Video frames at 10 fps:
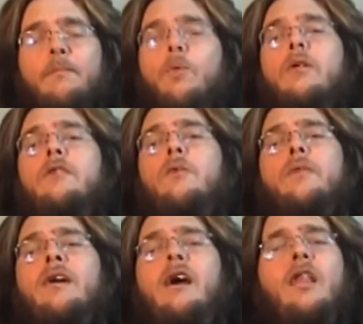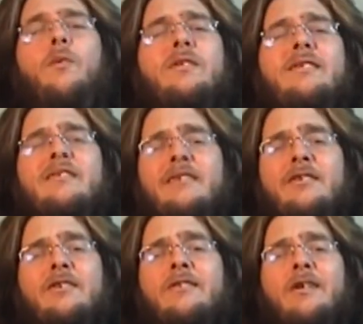more to do with Hollywood's
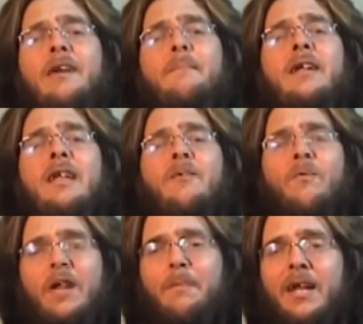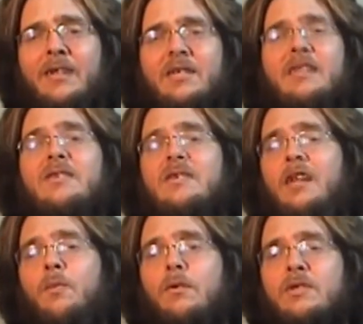insistence on making remakes and
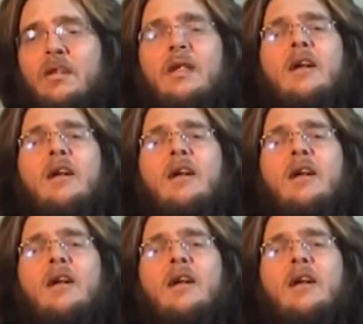sequels